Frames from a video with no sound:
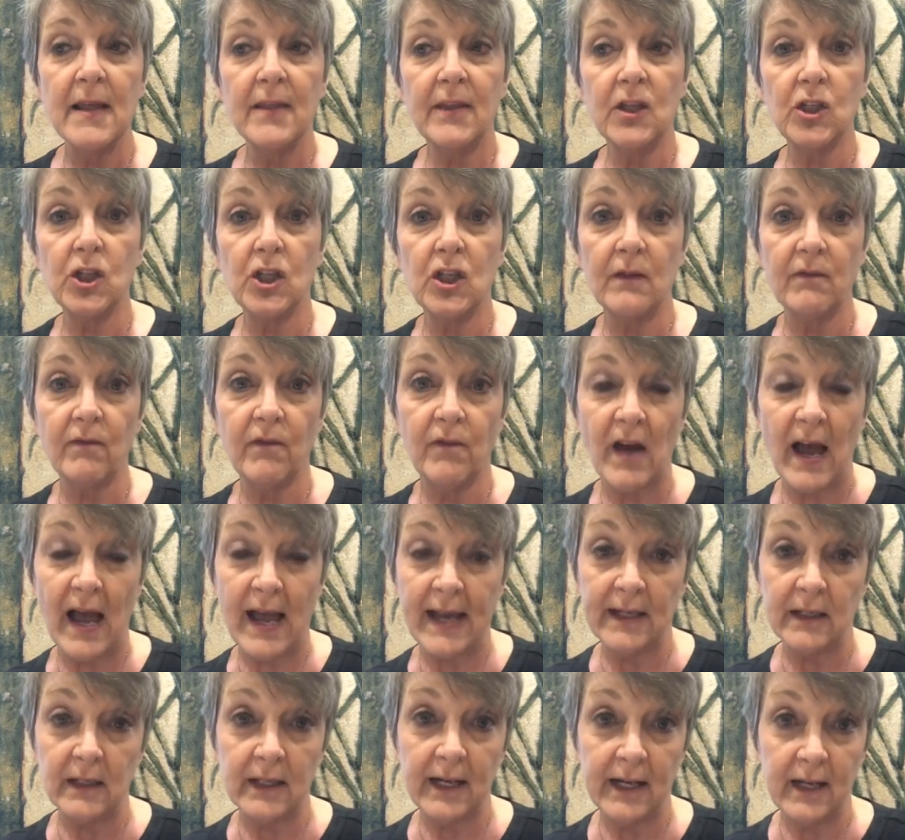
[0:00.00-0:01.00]
that she
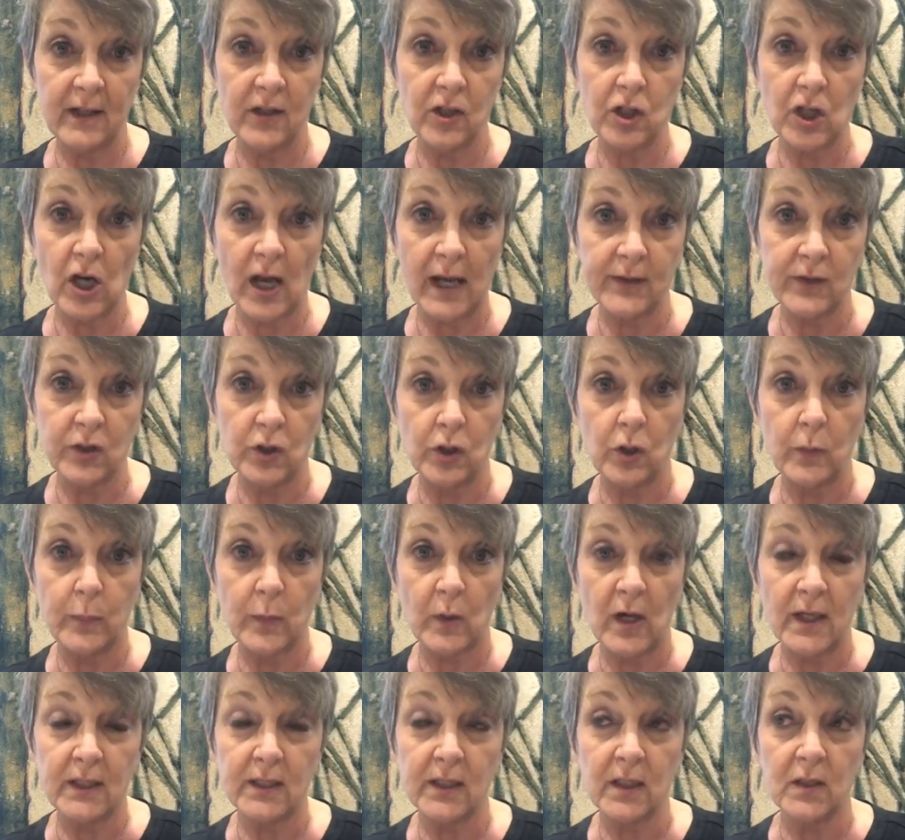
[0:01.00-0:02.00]
violated the child's due
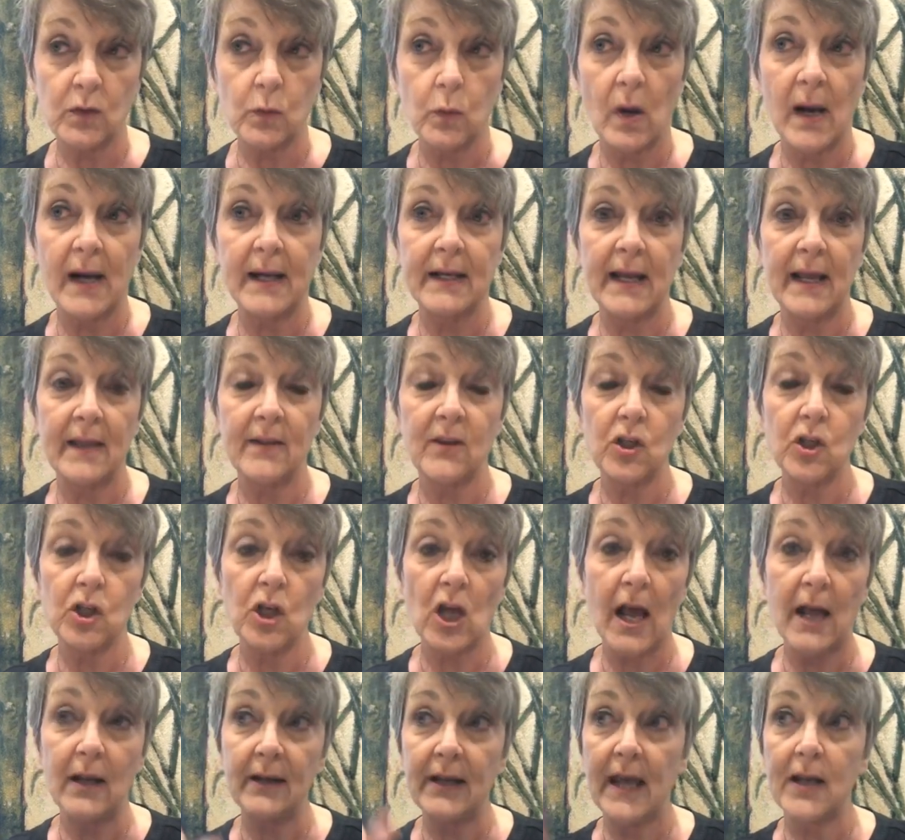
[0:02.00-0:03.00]
process right, and the
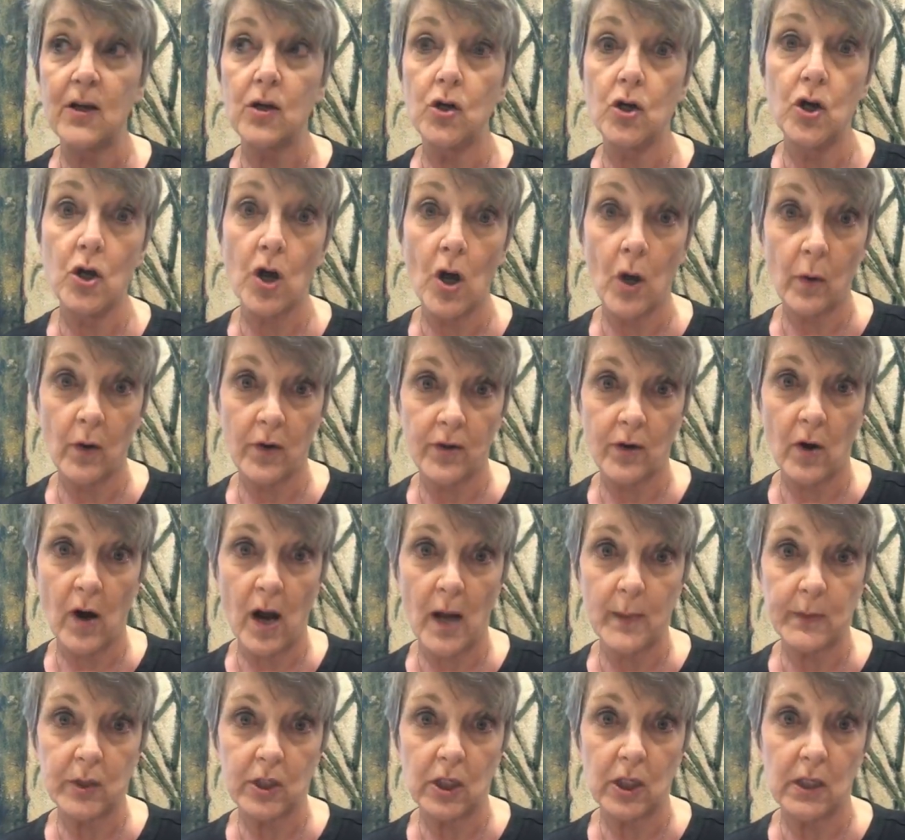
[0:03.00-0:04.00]
child had no other
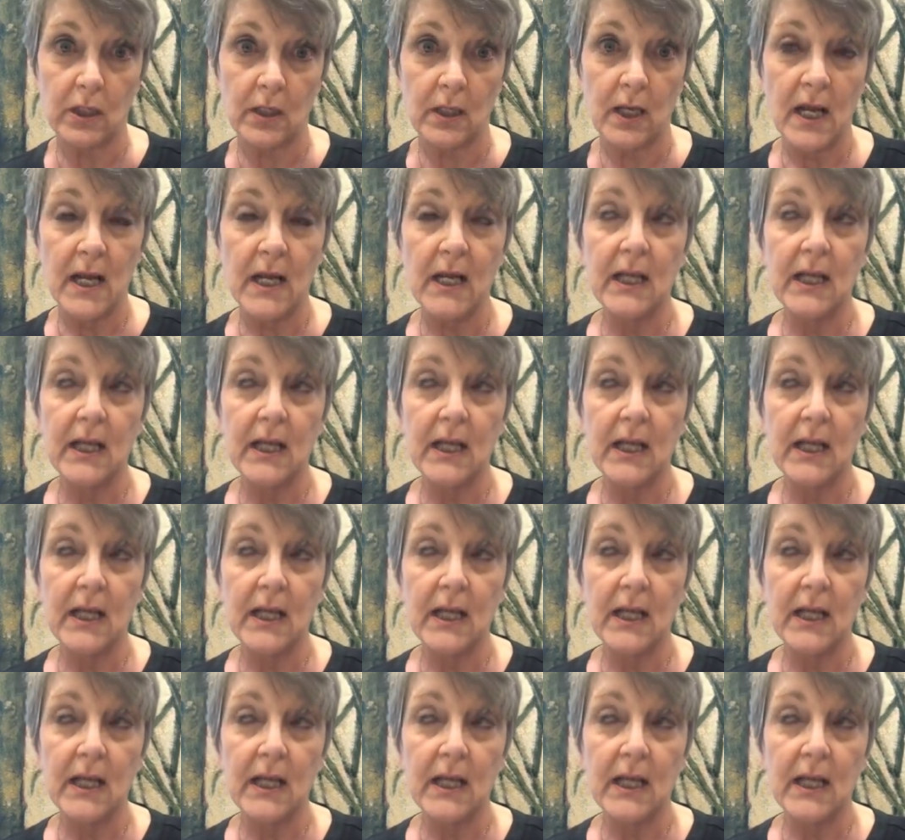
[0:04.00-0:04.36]
option.